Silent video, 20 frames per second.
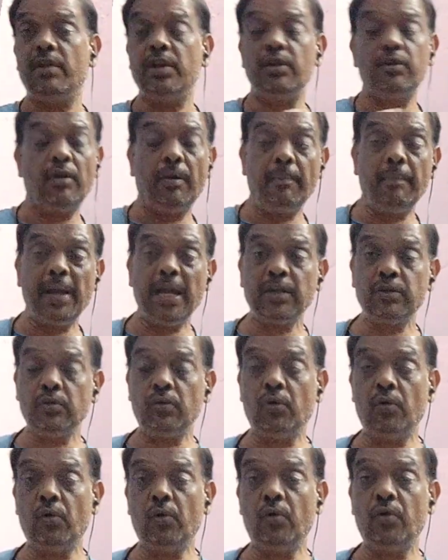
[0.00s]
When you come back
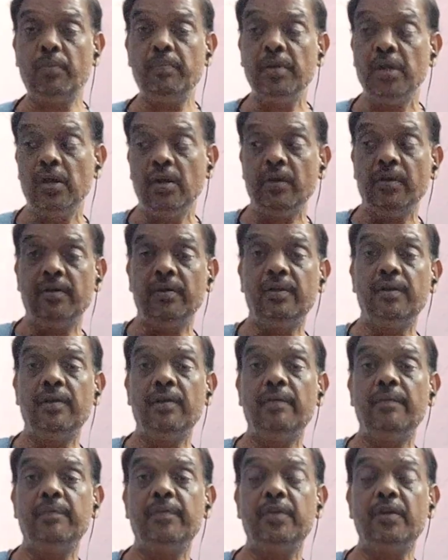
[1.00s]
to home,
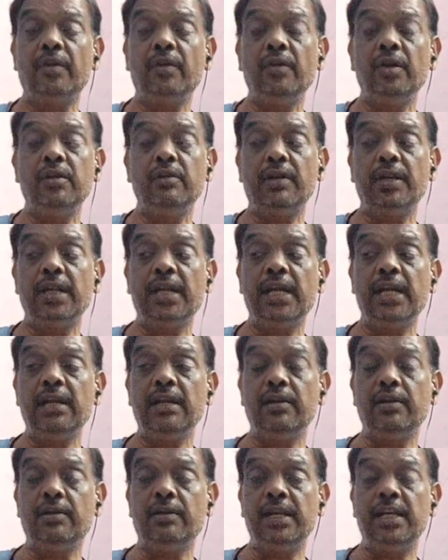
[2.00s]

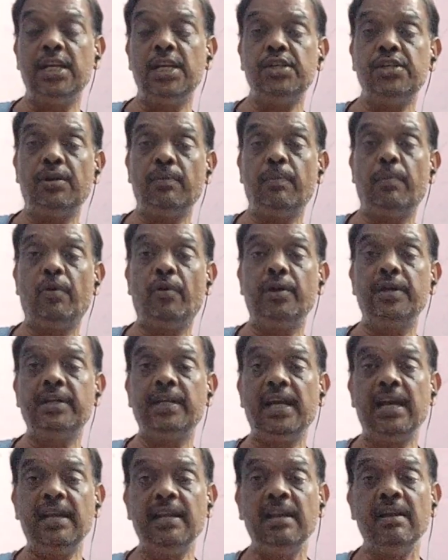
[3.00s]
your initial point
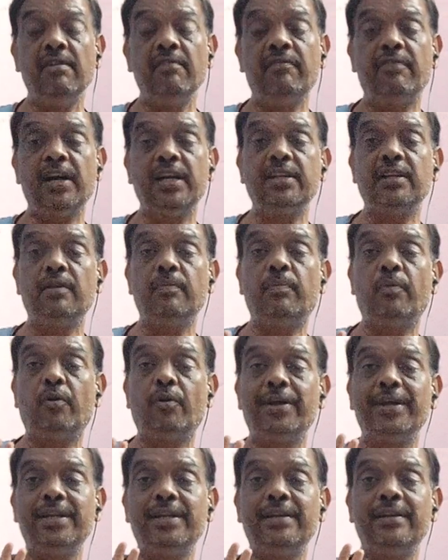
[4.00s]
and final
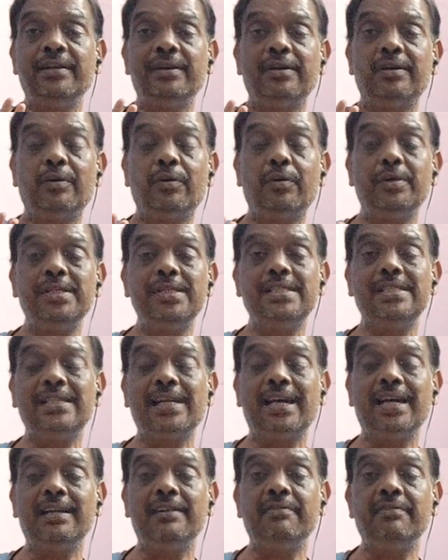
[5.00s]
point
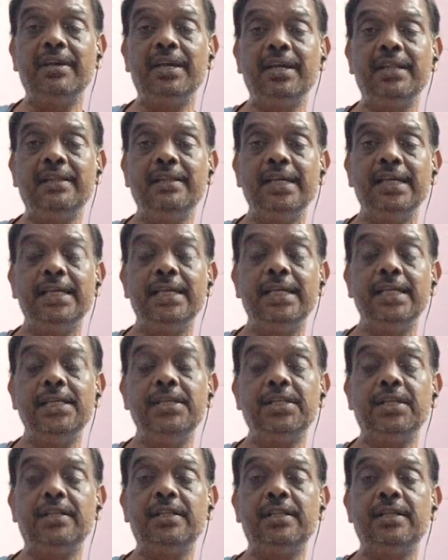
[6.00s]
coincide with
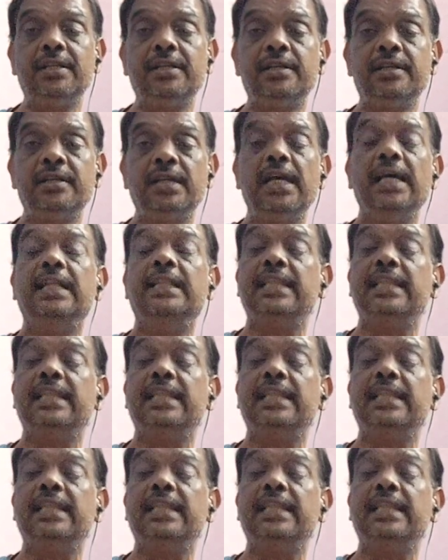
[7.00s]
each other.